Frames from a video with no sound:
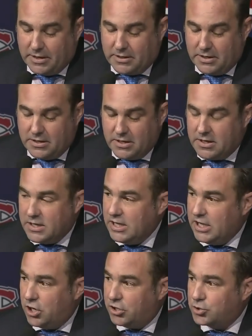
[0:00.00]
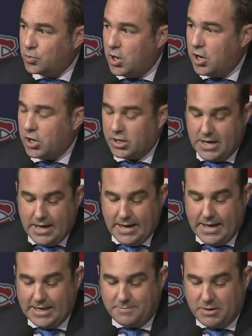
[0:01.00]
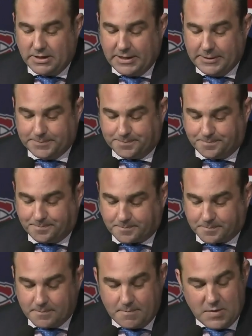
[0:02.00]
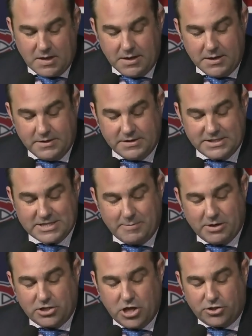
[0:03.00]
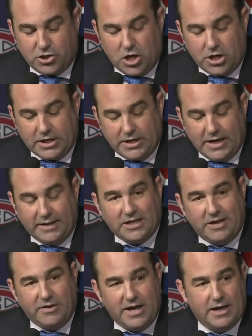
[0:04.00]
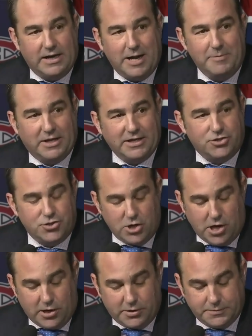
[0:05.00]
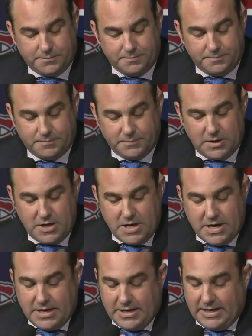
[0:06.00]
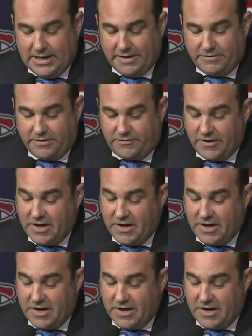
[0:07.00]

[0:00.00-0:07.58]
monument of sport in Quebec and a player who's admired by hockey lovers throughout North America.